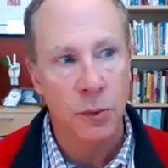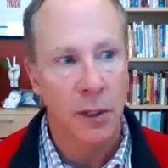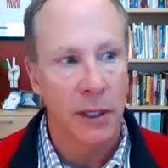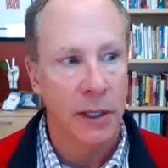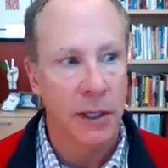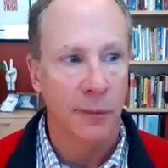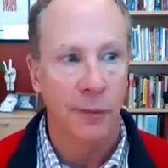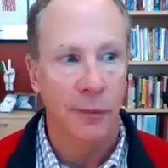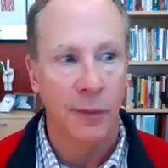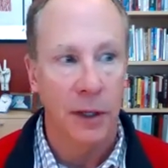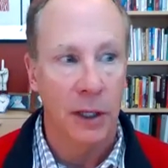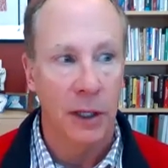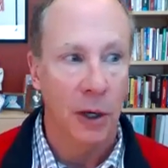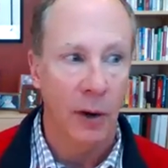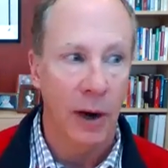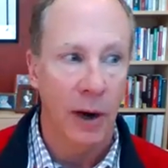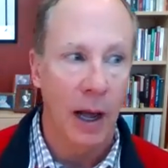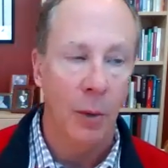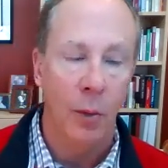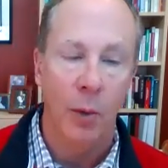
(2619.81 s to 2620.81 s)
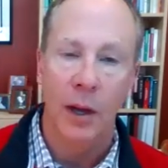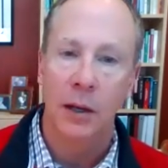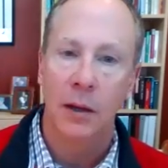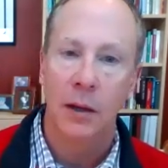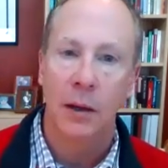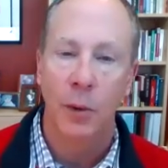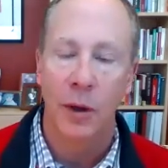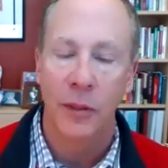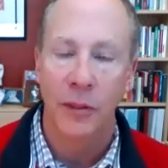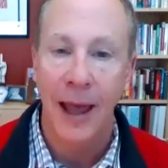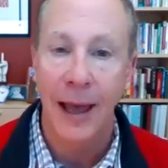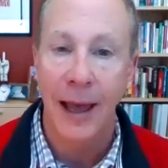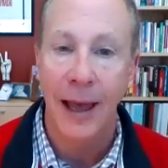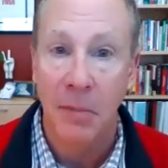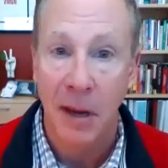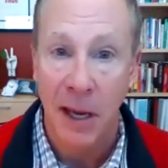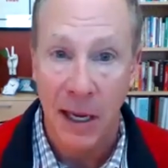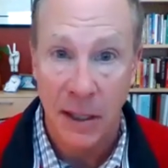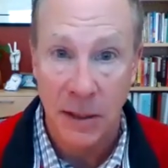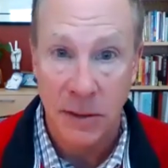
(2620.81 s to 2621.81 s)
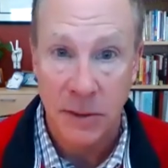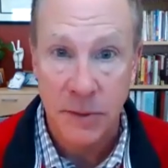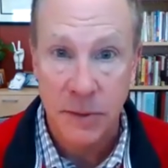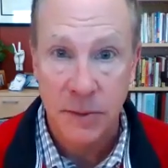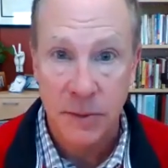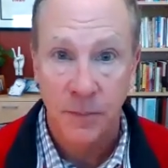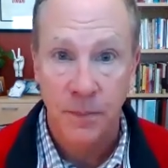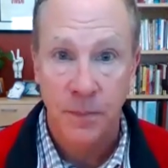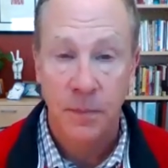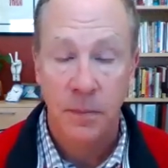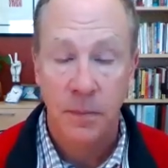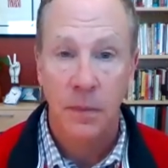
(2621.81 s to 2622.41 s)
we're going to figure out what that means.